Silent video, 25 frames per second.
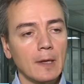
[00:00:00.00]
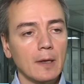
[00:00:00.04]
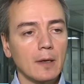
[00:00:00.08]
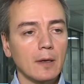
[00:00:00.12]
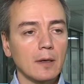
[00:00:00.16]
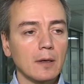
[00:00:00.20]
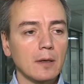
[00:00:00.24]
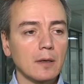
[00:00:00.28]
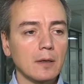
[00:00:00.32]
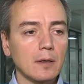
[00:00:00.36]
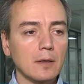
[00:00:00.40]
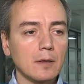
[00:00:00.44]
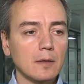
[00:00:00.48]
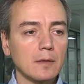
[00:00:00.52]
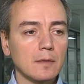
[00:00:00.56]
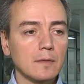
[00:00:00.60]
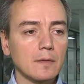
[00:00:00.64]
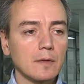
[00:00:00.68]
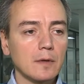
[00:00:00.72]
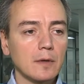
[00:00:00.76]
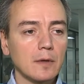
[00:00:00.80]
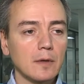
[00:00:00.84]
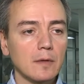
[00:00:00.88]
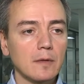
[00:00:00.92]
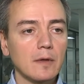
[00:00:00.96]

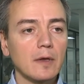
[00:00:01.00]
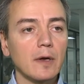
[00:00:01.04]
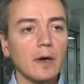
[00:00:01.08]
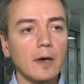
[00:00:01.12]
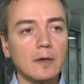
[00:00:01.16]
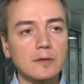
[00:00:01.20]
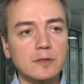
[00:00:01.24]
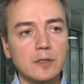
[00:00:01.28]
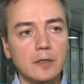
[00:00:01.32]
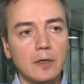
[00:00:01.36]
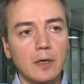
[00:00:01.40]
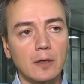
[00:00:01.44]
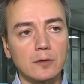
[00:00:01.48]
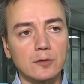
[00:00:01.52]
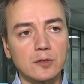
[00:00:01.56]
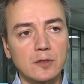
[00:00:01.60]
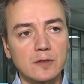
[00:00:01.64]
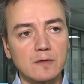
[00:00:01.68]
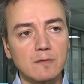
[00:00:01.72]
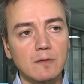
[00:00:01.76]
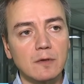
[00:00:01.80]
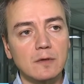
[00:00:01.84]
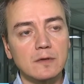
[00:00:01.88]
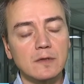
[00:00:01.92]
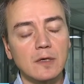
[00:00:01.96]
the other
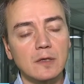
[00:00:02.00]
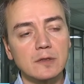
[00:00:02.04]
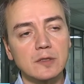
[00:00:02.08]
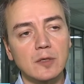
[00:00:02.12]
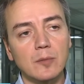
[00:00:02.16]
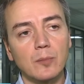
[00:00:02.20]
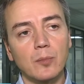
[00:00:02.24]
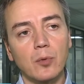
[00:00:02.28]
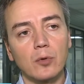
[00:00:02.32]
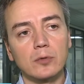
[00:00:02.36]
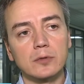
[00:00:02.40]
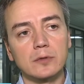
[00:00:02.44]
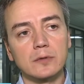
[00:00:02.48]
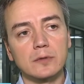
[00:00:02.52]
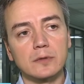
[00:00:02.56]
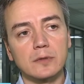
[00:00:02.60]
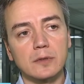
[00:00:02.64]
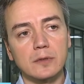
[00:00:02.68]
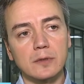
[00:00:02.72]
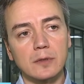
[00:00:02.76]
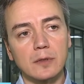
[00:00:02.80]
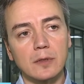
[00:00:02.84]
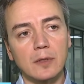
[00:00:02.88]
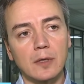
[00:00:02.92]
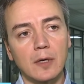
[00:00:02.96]
countries, the other
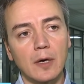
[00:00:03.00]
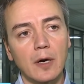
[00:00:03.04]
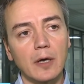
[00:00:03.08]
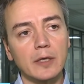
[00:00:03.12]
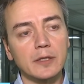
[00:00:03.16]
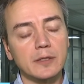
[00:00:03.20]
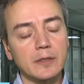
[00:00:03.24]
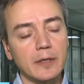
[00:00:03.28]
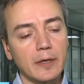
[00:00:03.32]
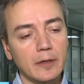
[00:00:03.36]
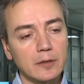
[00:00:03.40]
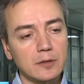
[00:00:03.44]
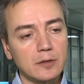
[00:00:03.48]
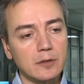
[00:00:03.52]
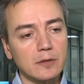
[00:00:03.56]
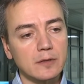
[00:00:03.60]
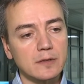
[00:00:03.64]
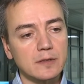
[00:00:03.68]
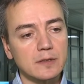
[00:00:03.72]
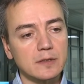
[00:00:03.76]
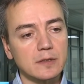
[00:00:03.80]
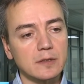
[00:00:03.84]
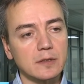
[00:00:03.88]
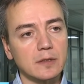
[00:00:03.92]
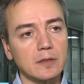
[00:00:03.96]
important
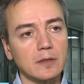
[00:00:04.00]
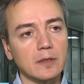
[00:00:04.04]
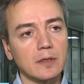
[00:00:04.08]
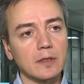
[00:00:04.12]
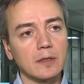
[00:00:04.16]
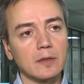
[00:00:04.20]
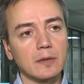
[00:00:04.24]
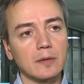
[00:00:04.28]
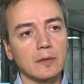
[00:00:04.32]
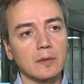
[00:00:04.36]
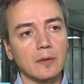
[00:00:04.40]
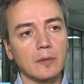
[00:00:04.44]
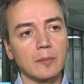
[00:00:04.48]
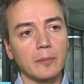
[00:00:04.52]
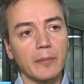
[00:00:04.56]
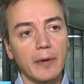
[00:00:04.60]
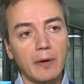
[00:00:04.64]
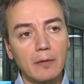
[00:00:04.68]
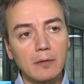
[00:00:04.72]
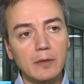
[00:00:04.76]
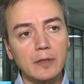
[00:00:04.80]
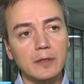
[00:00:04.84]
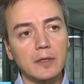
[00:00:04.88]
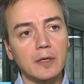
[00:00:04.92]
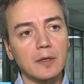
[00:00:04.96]
actors in
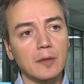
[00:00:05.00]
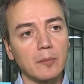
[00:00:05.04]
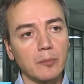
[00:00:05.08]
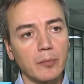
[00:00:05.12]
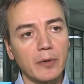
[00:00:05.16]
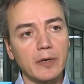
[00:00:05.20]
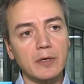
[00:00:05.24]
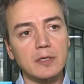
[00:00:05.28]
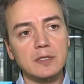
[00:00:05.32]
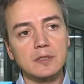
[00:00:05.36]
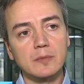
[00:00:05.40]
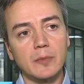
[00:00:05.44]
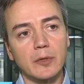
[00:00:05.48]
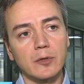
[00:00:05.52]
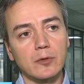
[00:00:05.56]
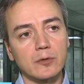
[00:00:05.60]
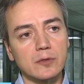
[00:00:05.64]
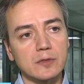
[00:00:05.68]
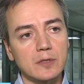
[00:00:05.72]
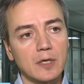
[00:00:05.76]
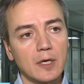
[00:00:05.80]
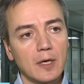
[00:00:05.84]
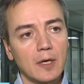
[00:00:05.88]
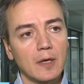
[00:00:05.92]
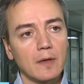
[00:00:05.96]
Berlin and Paris,
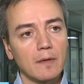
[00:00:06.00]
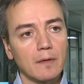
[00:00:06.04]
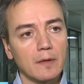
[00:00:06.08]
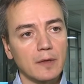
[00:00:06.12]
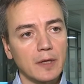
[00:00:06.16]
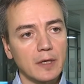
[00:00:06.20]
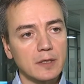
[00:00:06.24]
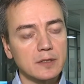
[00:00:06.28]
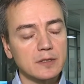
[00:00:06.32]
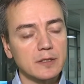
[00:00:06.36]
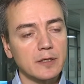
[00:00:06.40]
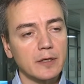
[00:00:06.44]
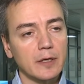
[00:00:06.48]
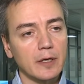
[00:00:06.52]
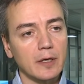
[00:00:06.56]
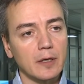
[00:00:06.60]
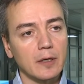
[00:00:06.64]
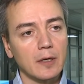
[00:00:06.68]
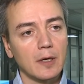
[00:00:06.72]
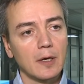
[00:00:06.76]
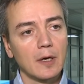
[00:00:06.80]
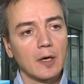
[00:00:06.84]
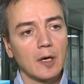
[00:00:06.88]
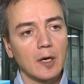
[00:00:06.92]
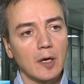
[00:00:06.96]
because the next
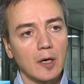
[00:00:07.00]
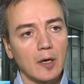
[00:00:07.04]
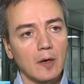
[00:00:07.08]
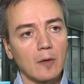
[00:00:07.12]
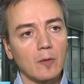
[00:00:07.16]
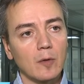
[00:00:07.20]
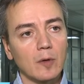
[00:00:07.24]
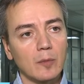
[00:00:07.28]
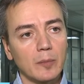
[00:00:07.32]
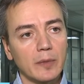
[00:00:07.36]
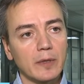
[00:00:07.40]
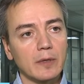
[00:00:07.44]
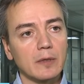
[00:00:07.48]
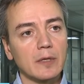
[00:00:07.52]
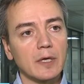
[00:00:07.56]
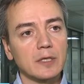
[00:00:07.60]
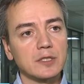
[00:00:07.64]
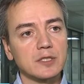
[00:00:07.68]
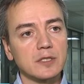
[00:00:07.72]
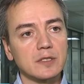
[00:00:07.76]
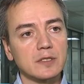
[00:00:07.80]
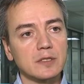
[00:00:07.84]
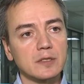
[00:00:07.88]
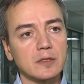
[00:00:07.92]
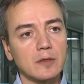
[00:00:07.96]
year will be
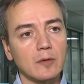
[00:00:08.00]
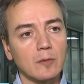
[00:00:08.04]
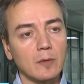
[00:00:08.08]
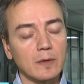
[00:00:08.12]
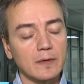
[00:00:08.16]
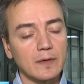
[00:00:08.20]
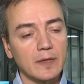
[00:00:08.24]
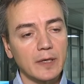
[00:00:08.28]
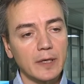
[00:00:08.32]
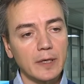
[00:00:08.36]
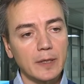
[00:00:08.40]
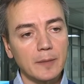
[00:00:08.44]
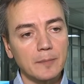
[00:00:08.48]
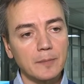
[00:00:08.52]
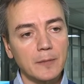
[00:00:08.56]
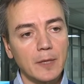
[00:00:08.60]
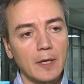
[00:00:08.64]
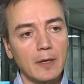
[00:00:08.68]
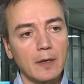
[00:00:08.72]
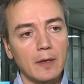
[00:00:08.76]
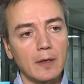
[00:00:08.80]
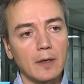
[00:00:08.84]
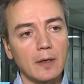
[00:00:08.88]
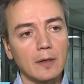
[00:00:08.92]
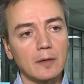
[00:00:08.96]
elections over there,
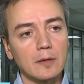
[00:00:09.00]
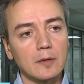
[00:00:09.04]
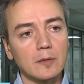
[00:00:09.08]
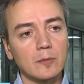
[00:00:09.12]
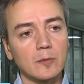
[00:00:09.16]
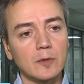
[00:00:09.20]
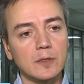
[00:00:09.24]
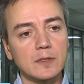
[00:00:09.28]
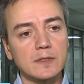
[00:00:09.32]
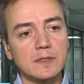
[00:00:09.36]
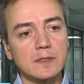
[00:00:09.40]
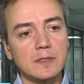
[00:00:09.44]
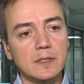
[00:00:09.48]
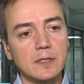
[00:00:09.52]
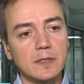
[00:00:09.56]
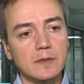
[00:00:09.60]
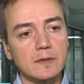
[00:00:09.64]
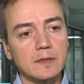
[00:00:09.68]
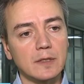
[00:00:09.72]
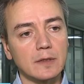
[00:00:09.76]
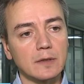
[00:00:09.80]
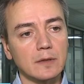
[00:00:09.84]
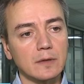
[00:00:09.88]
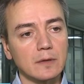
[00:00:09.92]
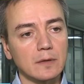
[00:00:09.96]
and we see
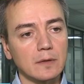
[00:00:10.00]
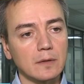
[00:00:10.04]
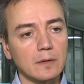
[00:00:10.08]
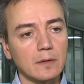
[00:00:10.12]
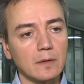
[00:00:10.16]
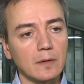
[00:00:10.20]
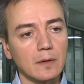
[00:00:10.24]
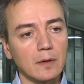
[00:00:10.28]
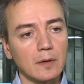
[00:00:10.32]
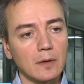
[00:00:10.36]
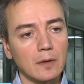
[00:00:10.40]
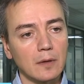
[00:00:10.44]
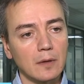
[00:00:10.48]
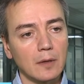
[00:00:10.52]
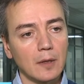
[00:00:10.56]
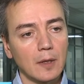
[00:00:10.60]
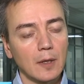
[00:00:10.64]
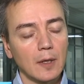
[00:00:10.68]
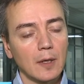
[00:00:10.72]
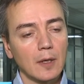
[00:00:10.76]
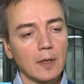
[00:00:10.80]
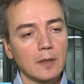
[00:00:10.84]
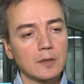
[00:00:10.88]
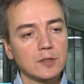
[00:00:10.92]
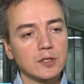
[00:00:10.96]
that the
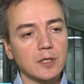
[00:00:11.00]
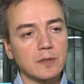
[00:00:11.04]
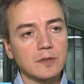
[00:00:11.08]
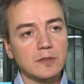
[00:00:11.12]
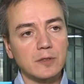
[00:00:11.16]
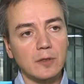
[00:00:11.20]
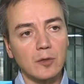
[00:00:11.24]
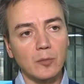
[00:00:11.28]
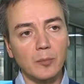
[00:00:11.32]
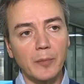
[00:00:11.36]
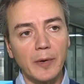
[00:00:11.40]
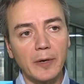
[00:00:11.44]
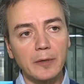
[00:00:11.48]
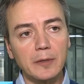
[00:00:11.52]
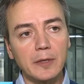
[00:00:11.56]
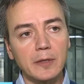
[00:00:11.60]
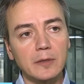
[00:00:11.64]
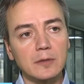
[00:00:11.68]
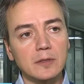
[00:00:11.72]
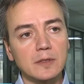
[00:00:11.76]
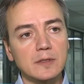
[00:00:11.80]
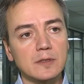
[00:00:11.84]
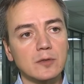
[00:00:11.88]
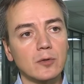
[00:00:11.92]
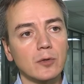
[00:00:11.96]
Chancellor
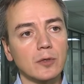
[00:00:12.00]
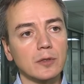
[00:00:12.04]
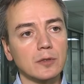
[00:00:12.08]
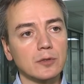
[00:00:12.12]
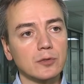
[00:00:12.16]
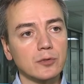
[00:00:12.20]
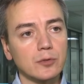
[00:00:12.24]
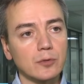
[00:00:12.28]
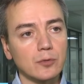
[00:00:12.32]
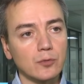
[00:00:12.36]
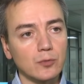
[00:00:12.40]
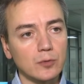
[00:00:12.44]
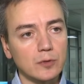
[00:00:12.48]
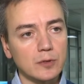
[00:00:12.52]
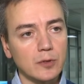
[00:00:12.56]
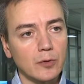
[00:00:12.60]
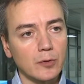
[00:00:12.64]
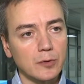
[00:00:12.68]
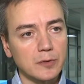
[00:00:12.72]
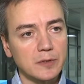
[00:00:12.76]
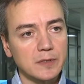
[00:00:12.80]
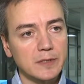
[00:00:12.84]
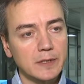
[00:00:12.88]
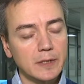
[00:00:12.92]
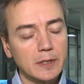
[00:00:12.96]
Merkel is going to lose
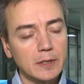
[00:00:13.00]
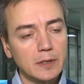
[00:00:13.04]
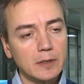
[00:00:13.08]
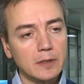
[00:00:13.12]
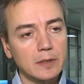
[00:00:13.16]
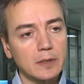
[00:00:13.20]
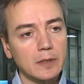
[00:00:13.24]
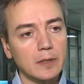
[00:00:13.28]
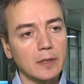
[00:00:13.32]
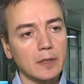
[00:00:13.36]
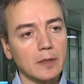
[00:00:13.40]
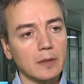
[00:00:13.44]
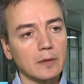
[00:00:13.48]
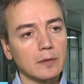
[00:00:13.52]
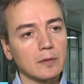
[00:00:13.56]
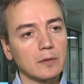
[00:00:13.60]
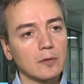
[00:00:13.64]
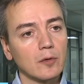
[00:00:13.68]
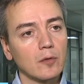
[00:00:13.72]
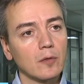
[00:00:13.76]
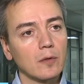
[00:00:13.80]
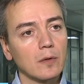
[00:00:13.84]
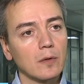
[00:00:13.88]
her seat, and